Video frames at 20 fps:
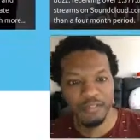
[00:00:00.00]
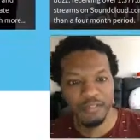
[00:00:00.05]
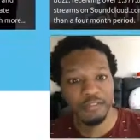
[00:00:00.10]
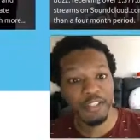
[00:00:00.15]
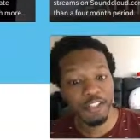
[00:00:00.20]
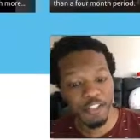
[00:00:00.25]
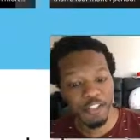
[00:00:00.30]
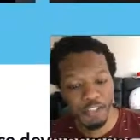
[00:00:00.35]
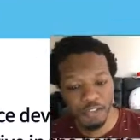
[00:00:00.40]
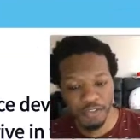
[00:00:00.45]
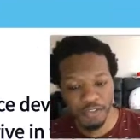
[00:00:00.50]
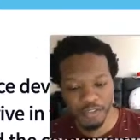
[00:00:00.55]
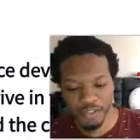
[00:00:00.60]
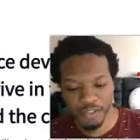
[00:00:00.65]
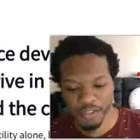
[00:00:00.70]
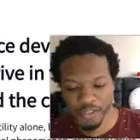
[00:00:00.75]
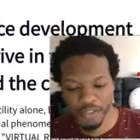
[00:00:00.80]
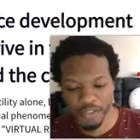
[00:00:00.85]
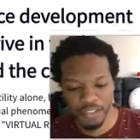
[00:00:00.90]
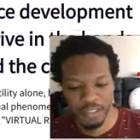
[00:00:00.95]
feature
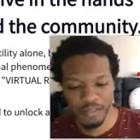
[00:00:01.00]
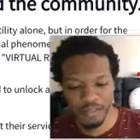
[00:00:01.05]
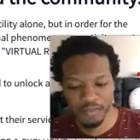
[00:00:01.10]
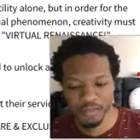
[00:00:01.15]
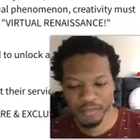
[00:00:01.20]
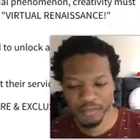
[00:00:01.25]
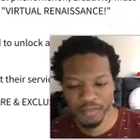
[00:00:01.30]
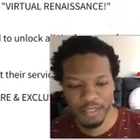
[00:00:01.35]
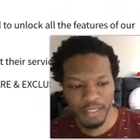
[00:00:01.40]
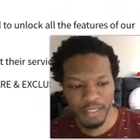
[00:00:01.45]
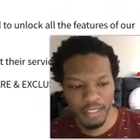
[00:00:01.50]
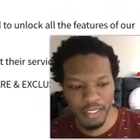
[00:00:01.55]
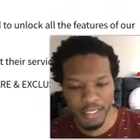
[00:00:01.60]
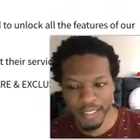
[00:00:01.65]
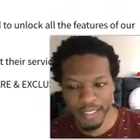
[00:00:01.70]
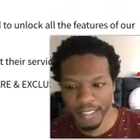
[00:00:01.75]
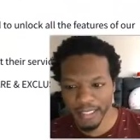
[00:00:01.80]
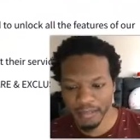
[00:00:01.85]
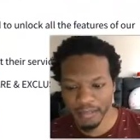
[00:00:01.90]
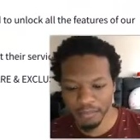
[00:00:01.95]
yourself
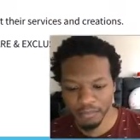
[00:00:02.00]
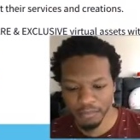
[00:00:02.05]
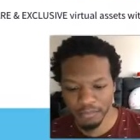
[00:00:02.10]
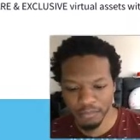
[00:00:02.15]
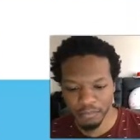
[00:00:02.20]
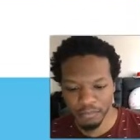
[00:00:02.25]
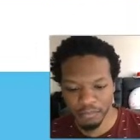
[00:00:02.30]
and